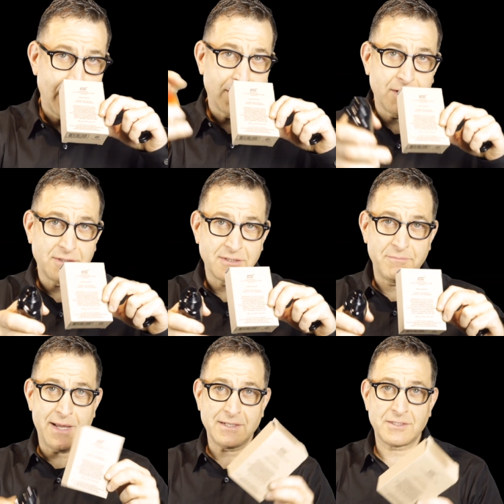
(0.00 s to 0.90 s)
a touch of
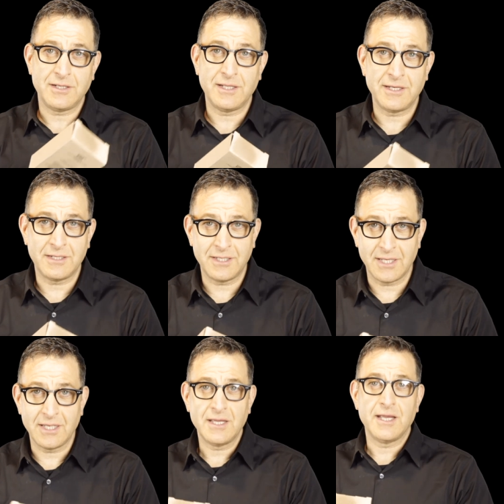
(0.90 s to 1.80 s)

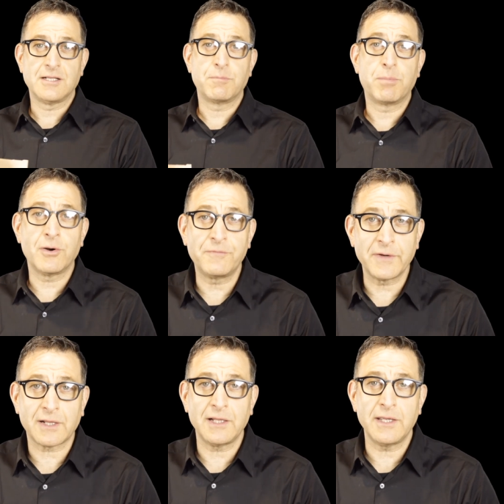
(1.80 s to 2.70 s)
masculinity. It's
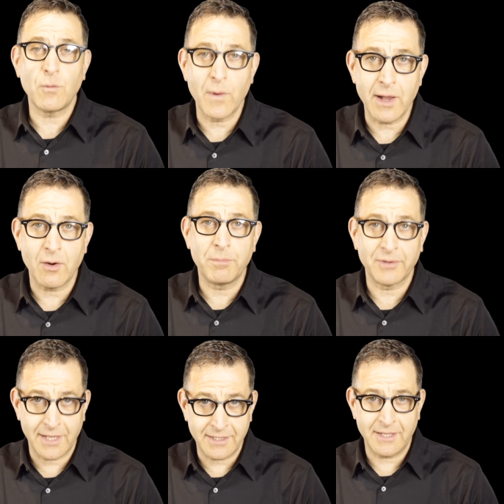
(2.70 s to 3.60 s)
perfectly well
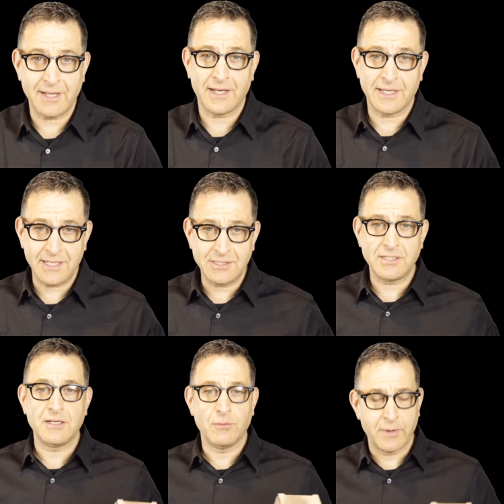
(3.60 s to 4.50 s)
blended and
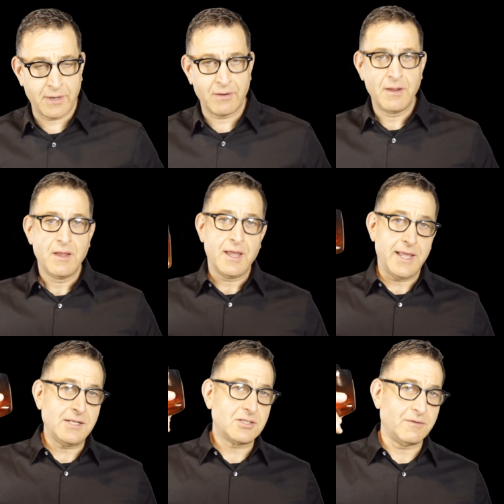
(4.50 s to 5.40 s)
easy to wear. In